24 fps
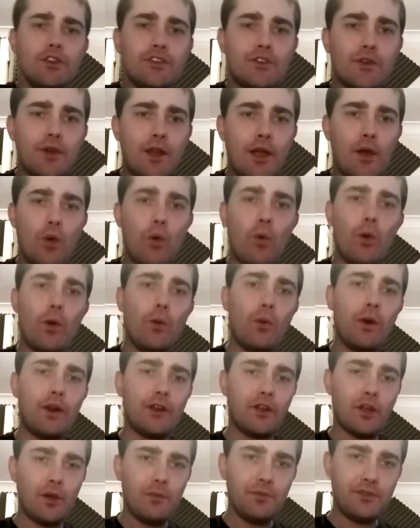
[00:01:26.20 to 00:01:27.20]
So now,
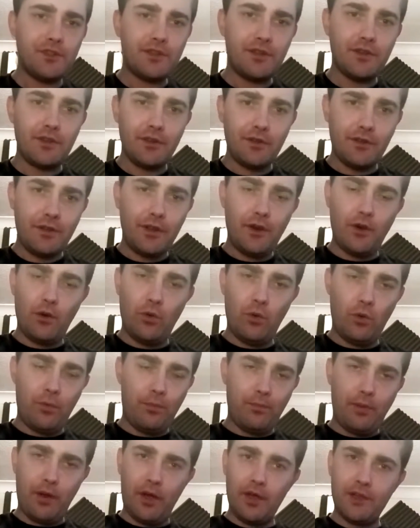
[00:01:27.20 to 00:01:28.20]
when it comes to you
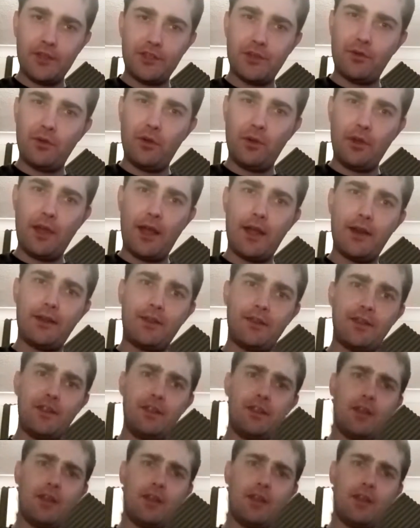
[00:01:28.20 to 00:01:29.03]
know posture and all that,